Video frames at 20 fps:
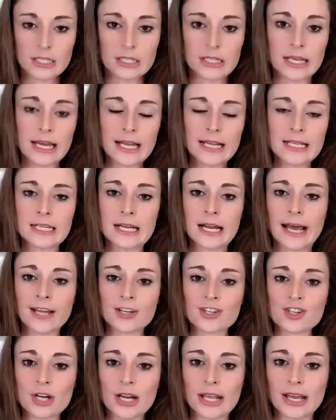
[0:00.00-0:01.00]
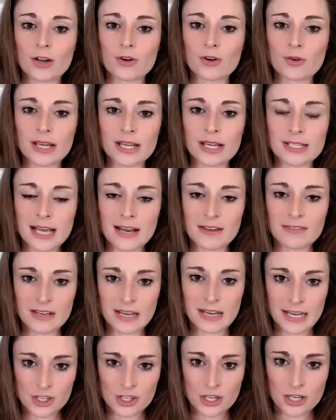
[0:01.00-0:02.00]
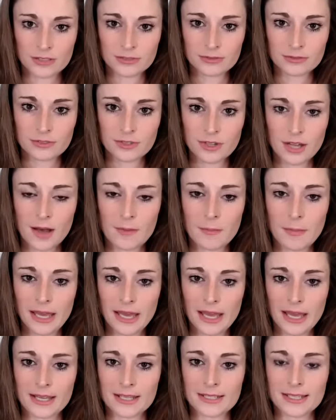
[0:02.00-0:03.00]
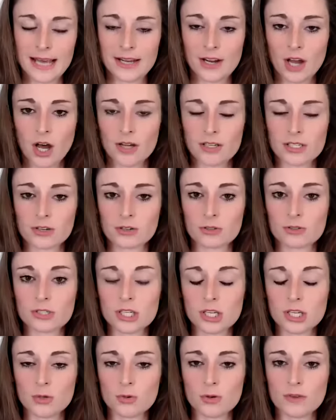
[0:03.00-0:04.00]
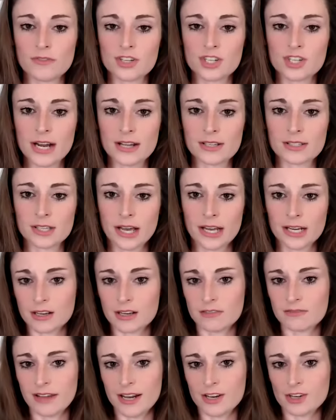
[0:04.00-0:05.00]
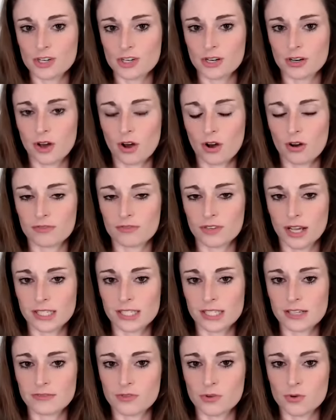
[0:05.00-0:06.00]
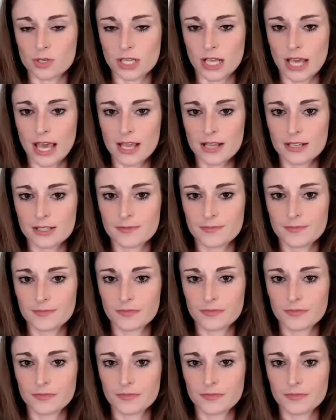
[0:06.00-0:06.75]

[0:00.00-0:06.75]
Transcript: The internationally agreed definition appears at Article 2 of the Genocide Convention of 1948.